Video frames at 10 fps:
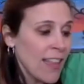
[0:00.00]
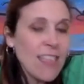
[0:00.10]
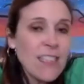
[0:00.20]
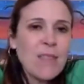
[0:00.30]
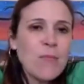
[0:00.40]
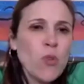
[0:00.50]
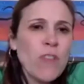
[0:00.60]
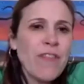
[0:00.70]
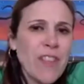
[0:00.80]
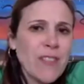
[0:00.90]
I think some
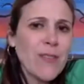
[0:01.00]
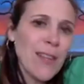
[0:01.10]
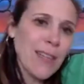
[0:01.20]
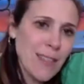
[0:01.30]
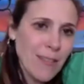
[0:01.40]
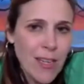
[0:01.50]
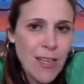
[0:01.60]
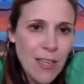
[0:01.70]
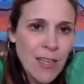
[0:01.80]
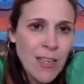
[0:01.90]
sort of physical
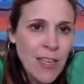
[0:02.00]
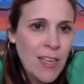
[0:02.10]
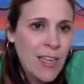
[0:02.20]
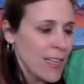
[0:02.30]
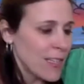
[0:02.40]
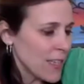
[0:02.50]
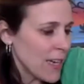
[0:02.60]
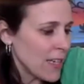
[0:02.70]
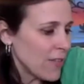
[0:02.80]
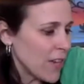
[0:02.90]
activity
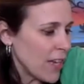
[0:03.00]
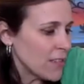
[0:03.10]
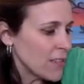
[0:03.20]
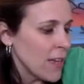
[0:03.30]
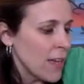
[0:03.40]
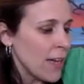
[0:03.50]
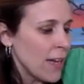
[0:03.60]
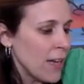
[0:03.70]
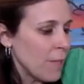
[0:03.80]
is kind of nice.